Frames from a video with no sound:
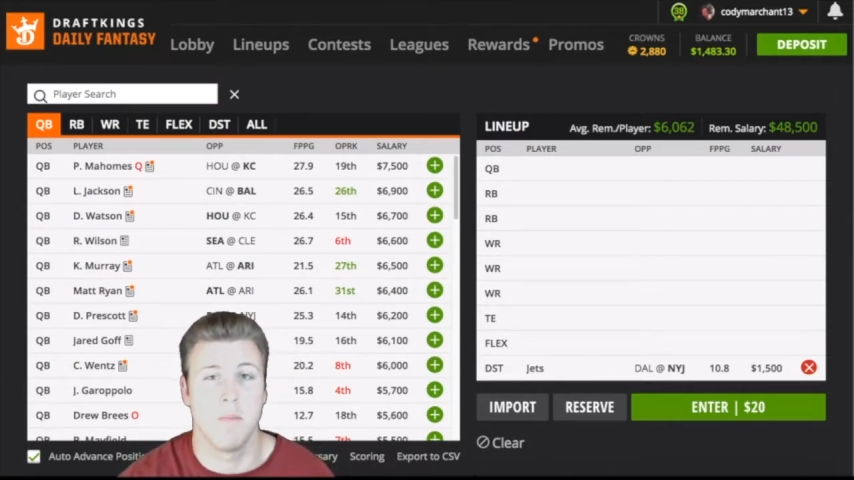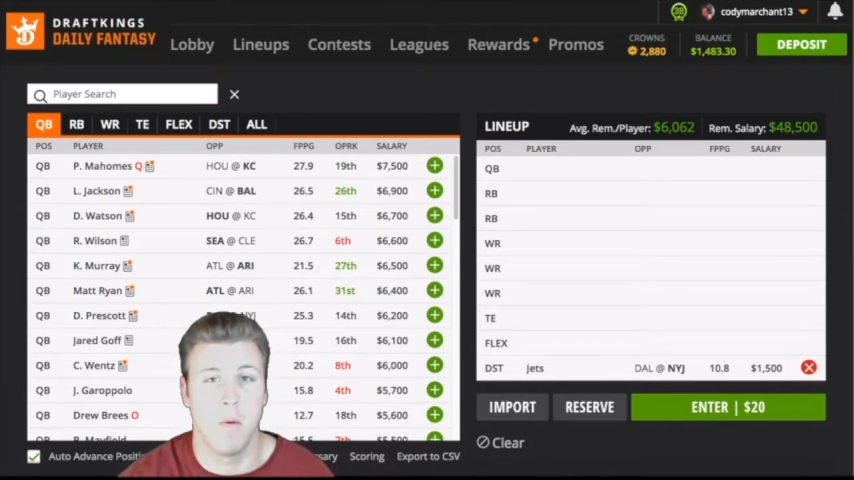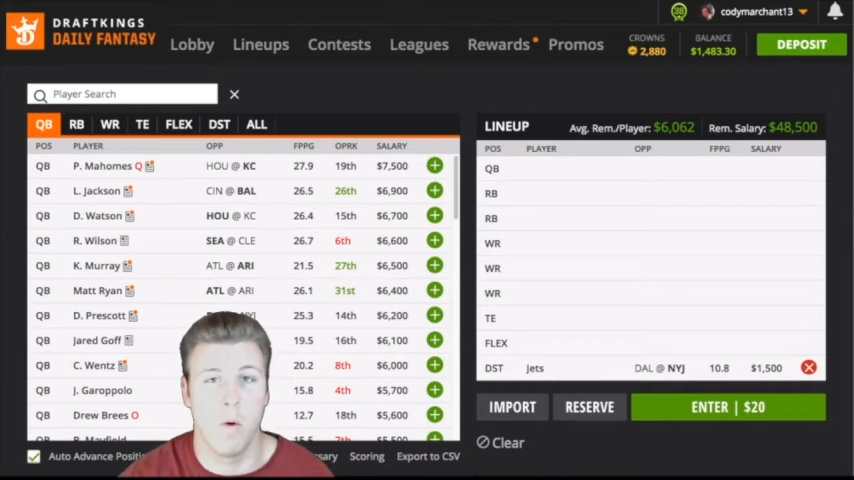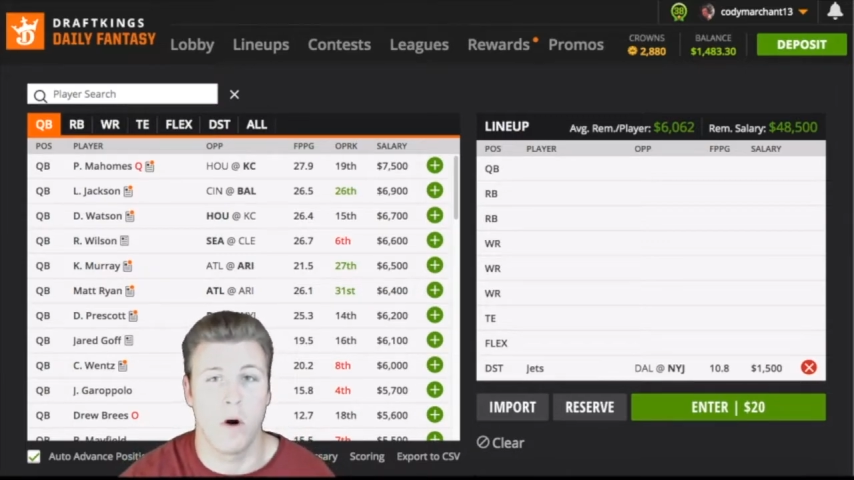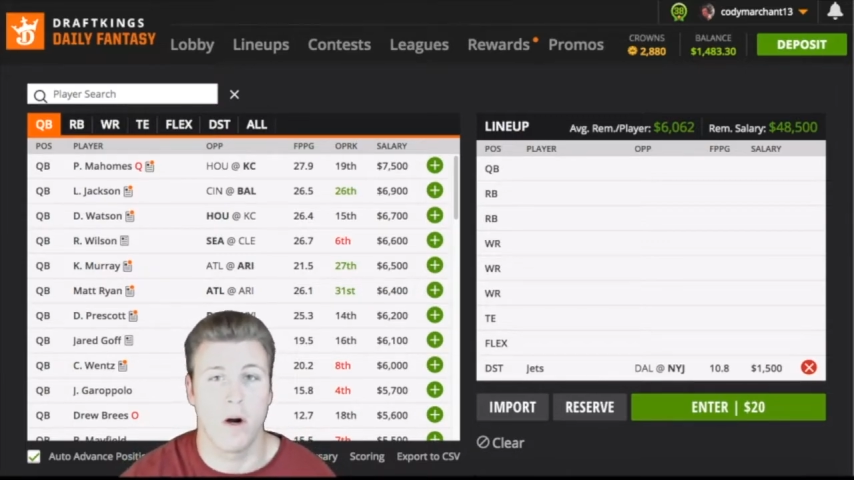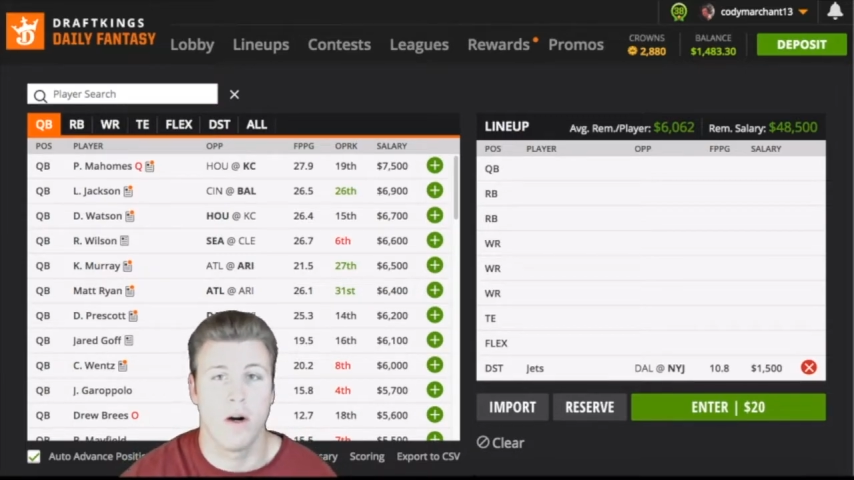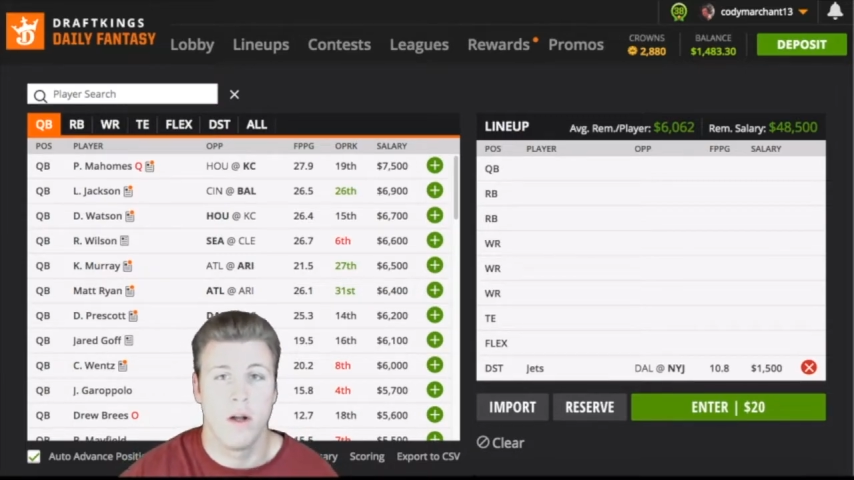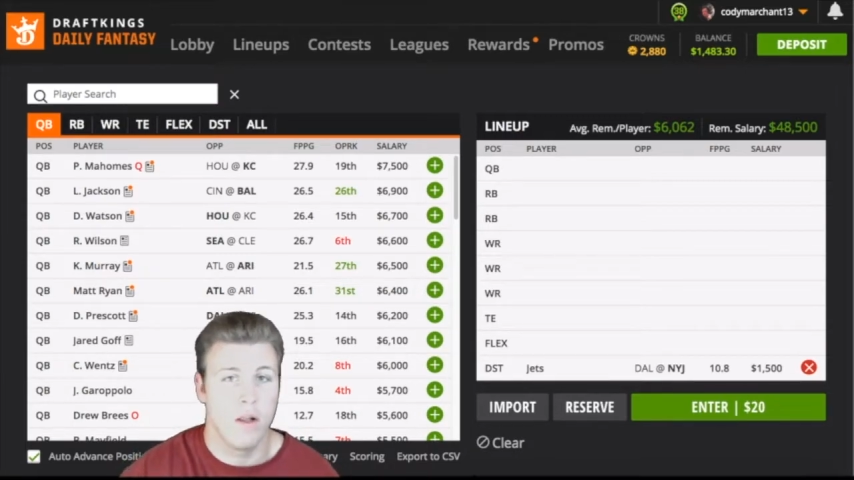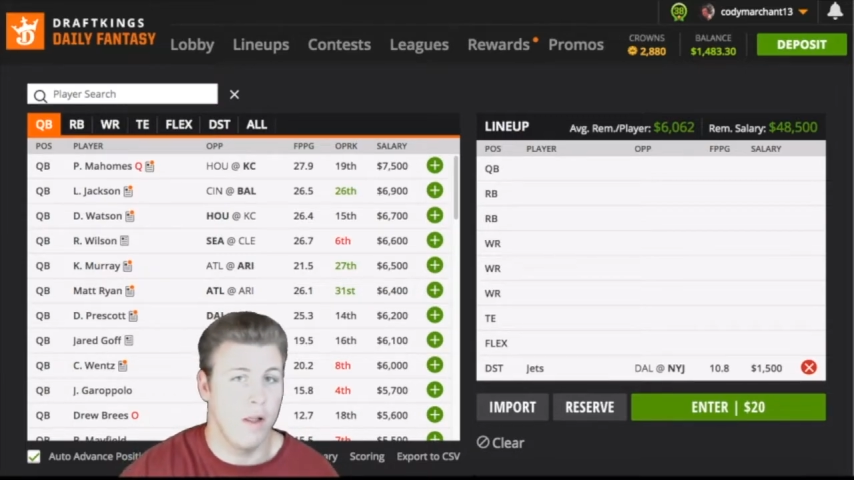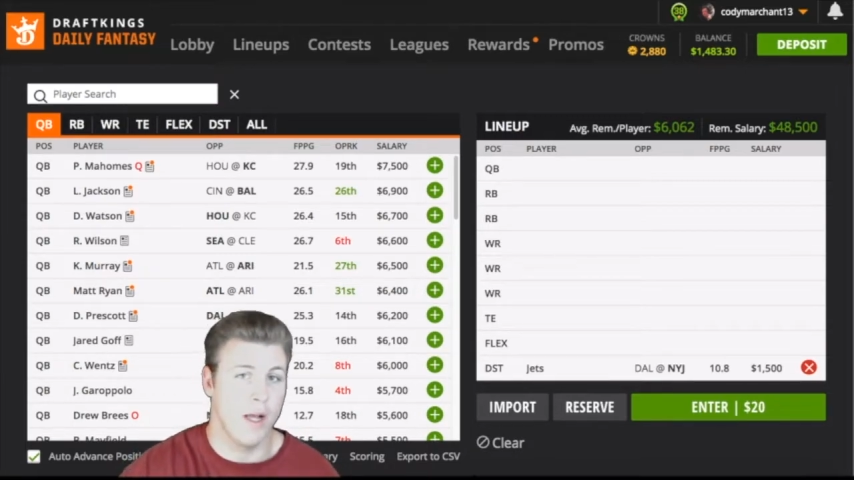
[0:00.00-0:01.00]
more
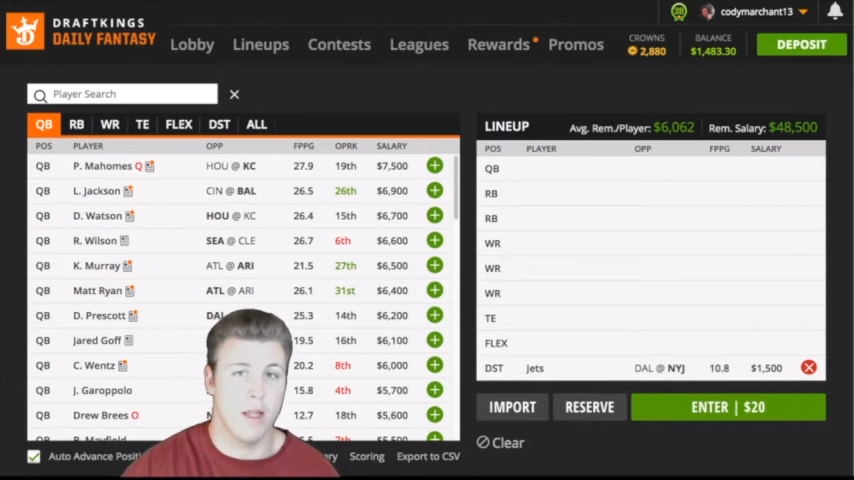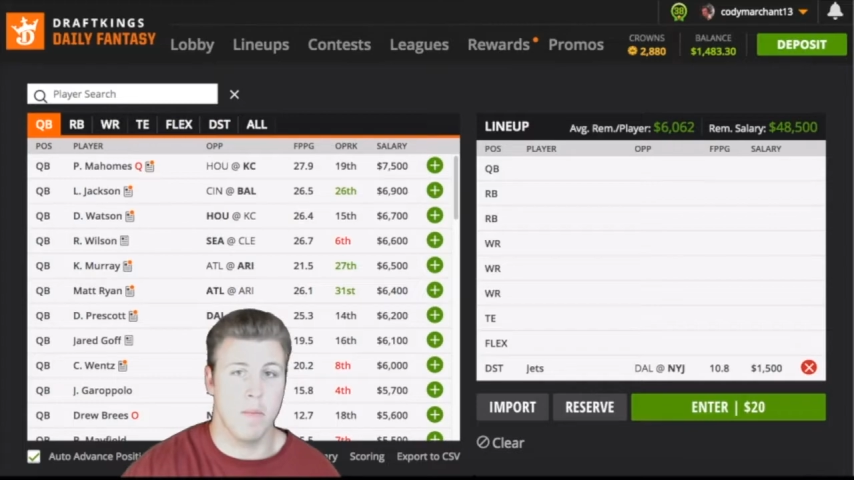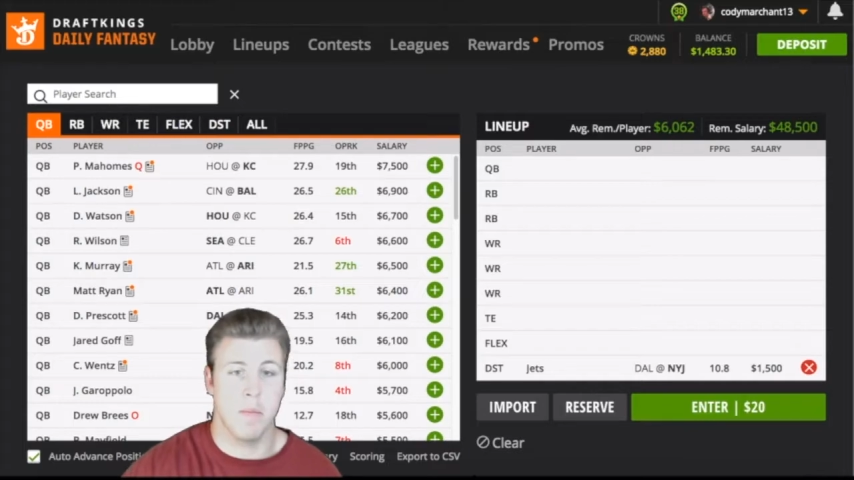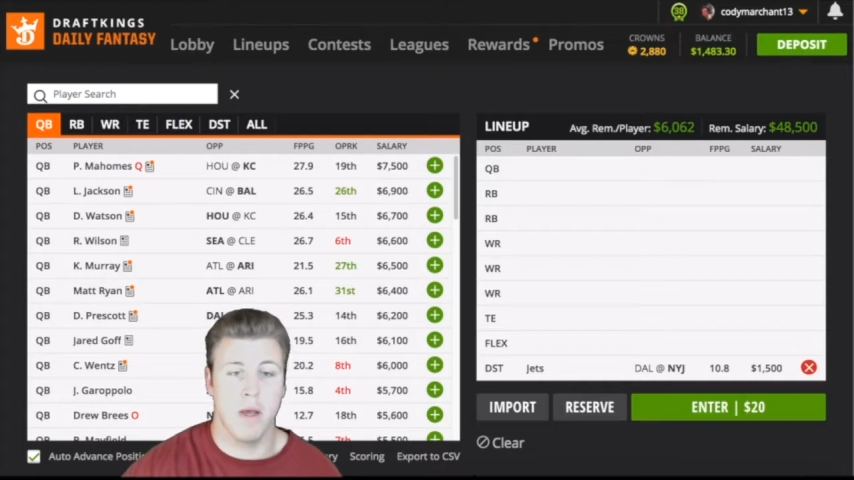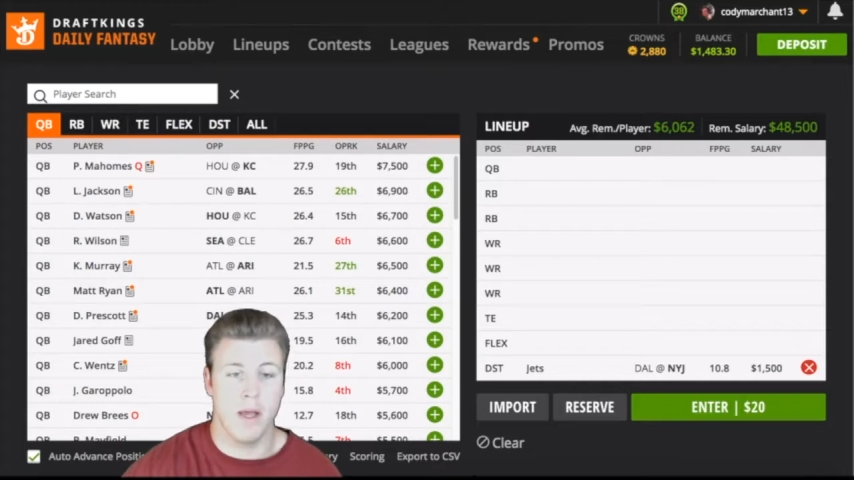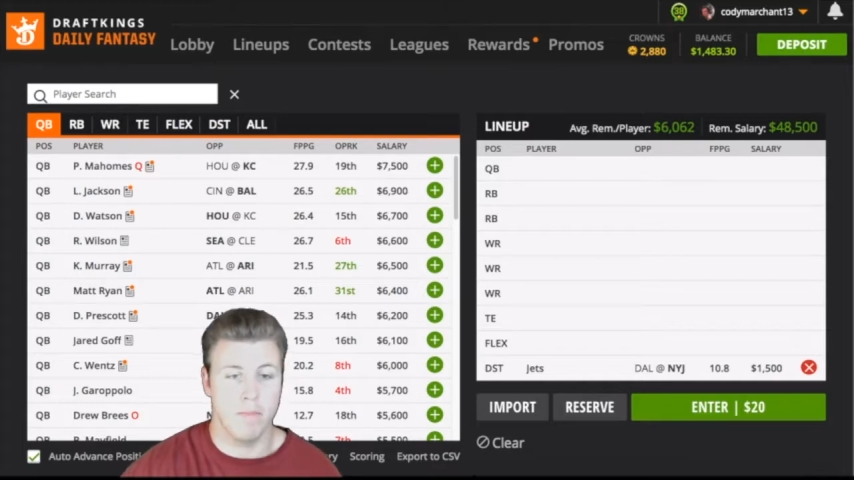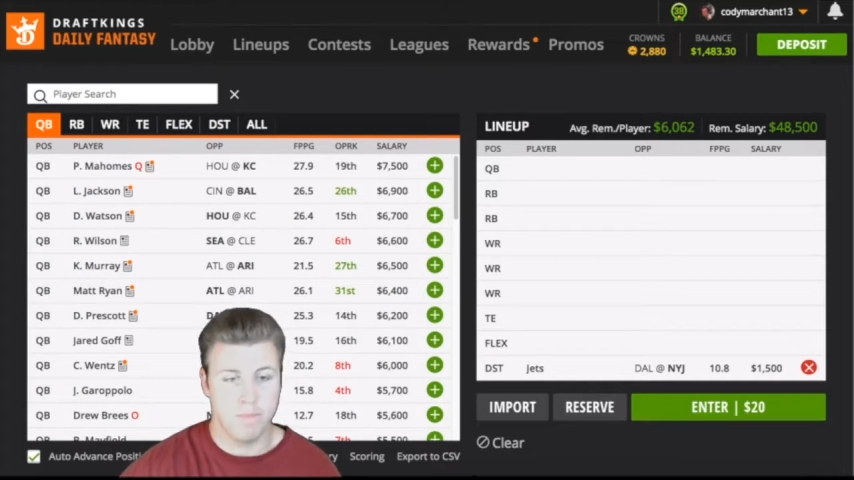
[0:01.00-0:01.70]
likely to be played.